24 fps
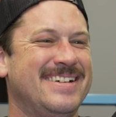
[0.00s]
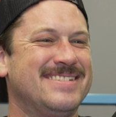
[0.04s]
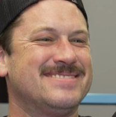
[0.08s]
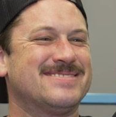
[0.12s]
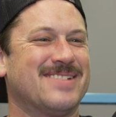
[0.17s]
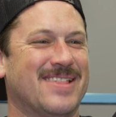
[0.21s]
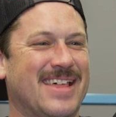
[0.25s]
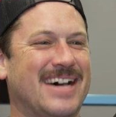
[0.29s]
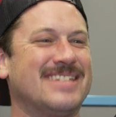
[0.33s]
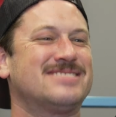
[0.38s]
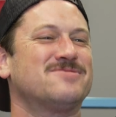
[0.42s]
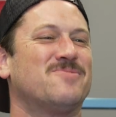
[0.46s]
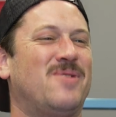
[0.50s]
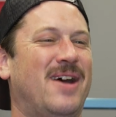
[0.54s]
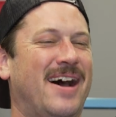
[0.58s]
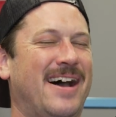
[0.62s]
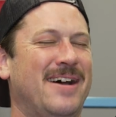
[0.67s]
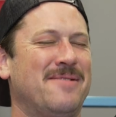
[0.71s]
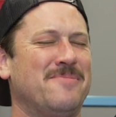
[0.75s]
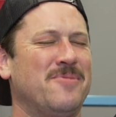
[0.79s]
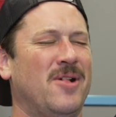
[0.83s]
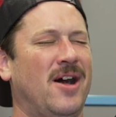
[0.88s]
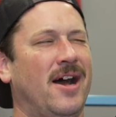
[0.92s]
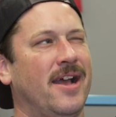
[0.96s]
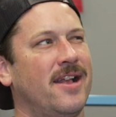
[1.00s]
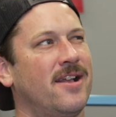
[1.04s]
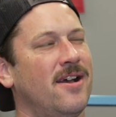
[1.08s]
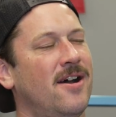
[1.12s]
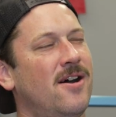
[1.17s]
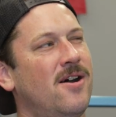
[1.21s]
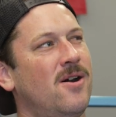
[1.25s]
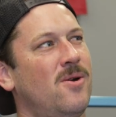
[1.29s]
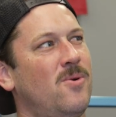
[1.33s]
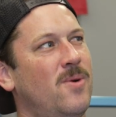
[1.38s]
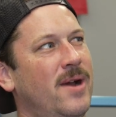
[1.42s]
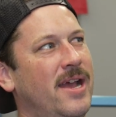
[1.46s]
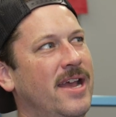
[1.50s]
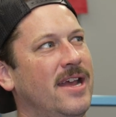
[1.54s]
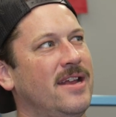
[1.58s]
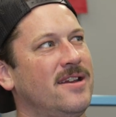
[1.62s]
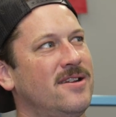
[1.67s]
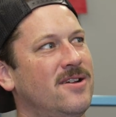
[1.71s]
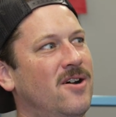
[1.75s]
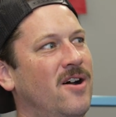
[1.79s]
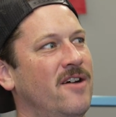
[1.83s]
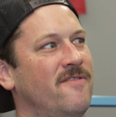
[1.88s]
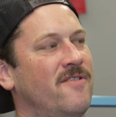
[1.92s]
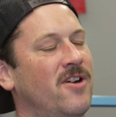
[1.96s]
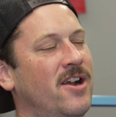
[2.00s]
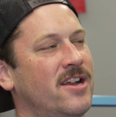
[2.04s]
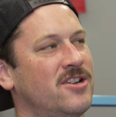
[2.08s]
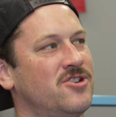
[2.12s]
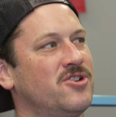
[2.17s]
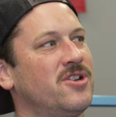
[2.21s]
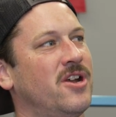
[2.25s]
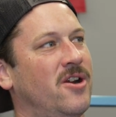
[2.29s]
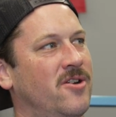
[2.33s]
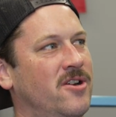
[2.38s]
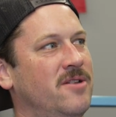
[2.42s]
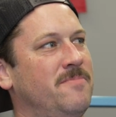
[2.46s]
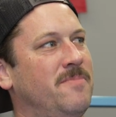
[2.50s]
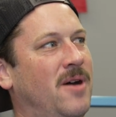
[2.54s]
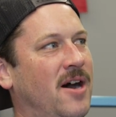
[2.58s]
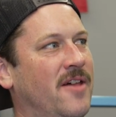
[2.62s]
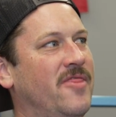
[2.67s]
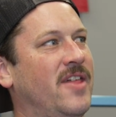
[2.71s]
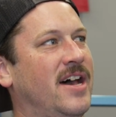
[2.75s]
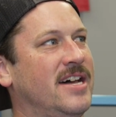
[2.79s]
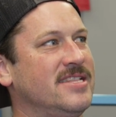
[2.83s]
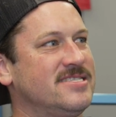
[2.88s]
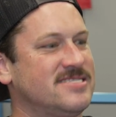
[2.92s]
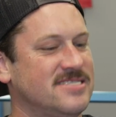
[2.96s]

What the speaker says: So that's why I'm like, oh, wait, no, I've actually already bought that